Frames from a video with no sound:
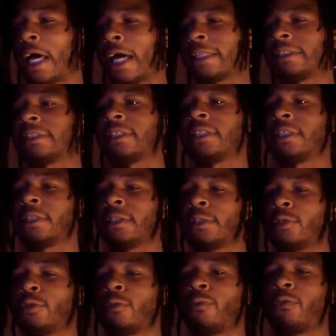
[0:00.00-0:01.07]
I
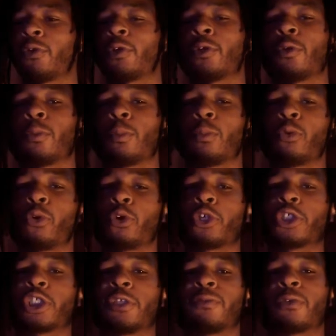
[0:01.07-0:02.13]
tend to feel
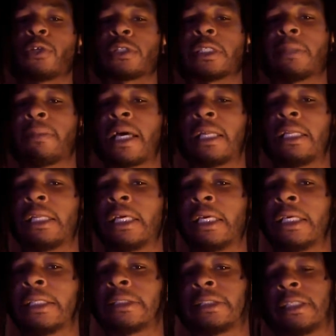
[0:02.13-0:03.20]
more g-force in my
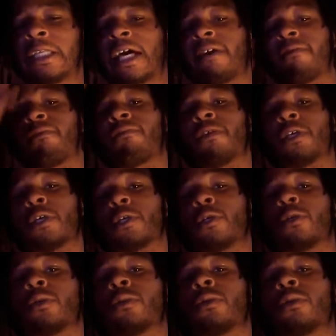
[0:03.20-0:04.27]
legs than I
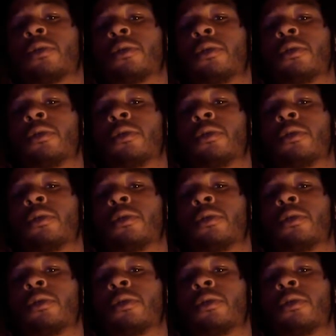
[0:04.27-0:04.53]
feel